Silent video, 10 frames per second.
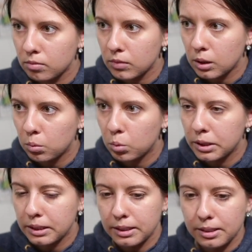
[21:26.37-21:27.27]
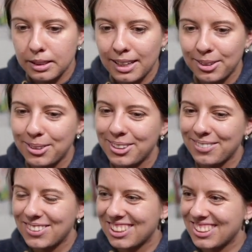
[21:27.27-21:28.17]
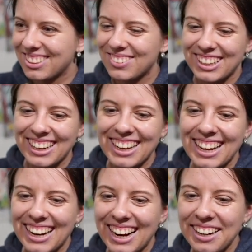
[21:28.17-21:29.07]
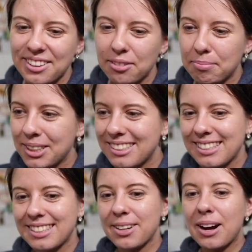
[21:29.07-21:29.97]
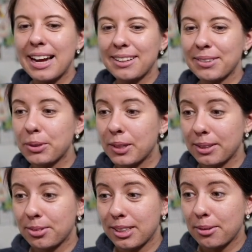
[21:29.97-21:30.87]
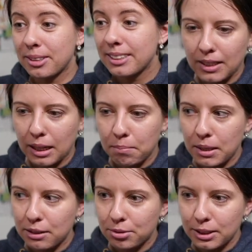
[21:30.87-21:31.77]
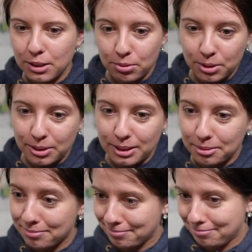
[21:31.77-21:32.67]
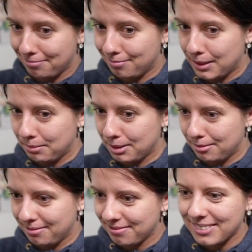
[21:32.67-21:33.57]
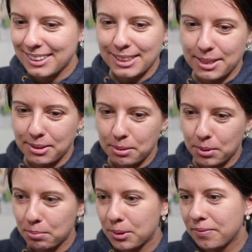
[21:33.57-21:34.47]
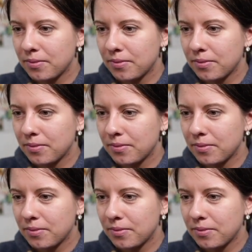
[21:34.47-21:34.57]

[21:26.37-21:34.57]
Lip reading: What it is, how to not mesh it up. Okay, I love puns, so I give them credit for that one. Might have read this for a client. Maybe. That's why it's purple.